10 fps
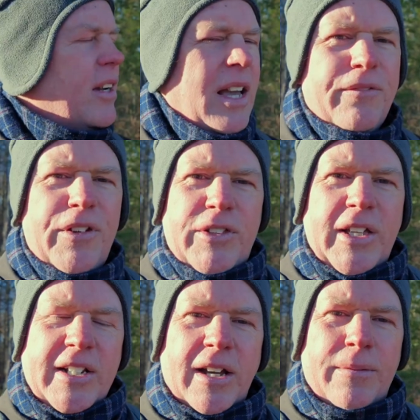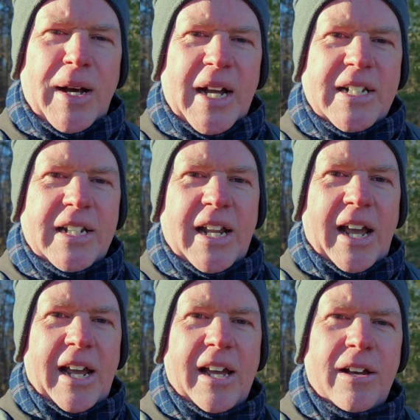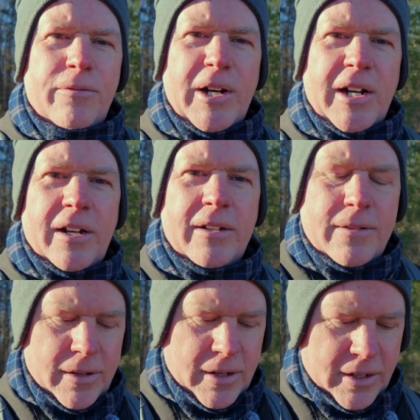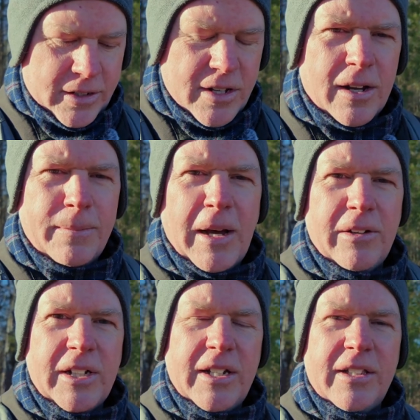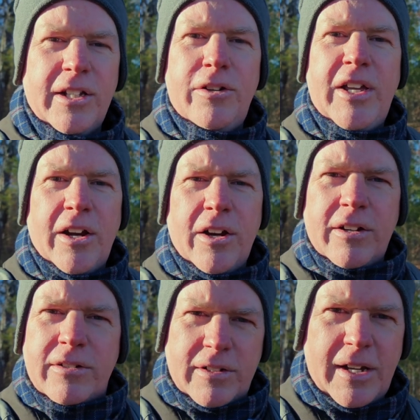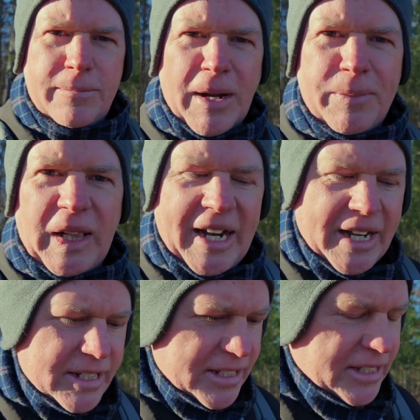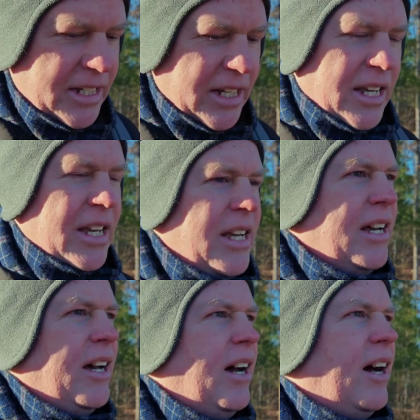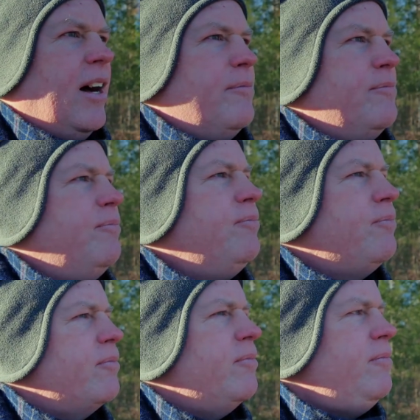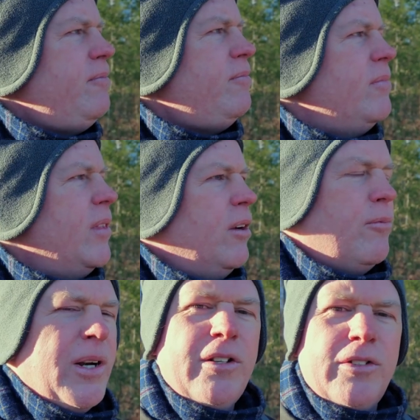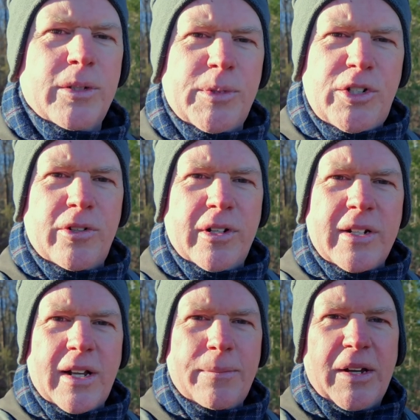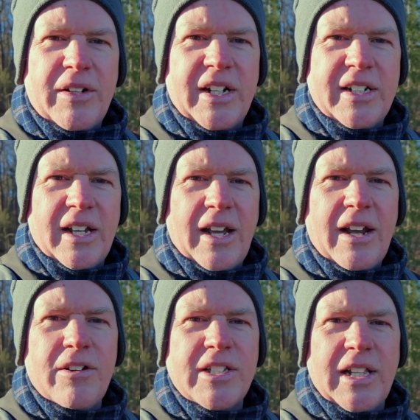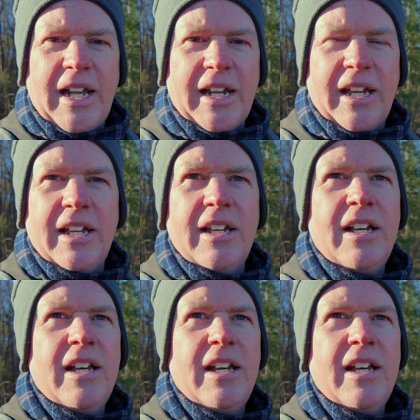Got a few things on mind today. I want to talk about the new year and my plans. Want to do some shooting. I'm out at Harrison Lake